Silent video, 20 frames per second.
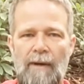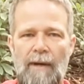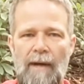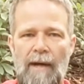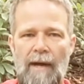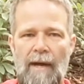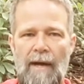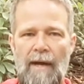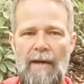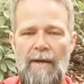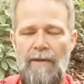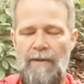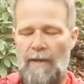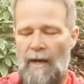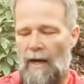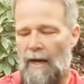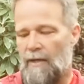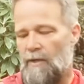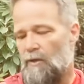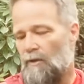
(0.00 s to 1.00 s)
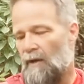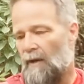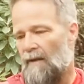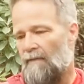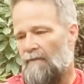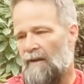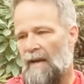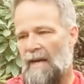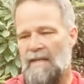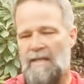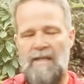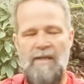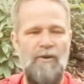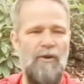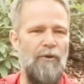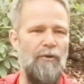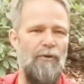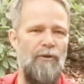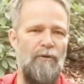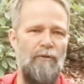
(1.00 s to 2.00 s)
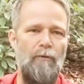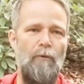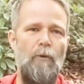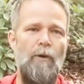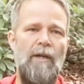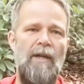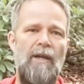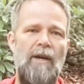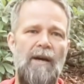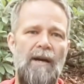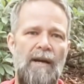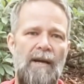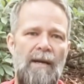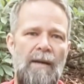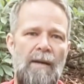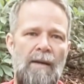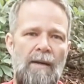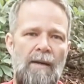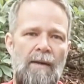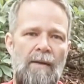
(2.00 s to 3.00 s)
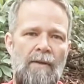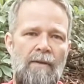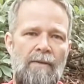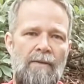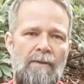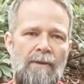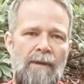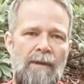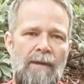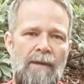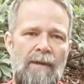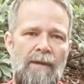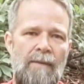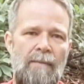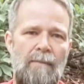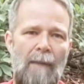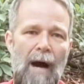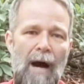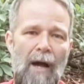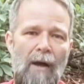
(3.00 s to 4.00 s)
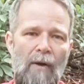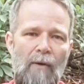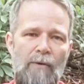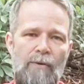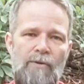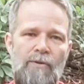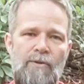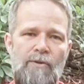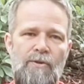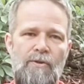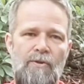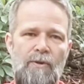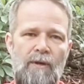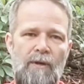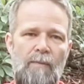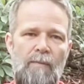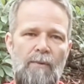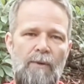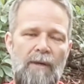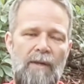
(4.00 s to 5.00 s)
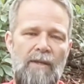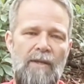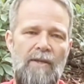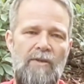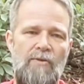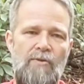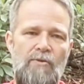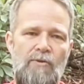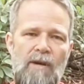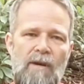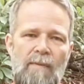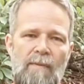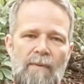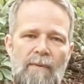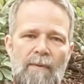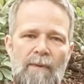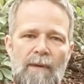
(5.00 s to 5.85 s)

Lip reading: And I still have 1,849 miles to complete this trip.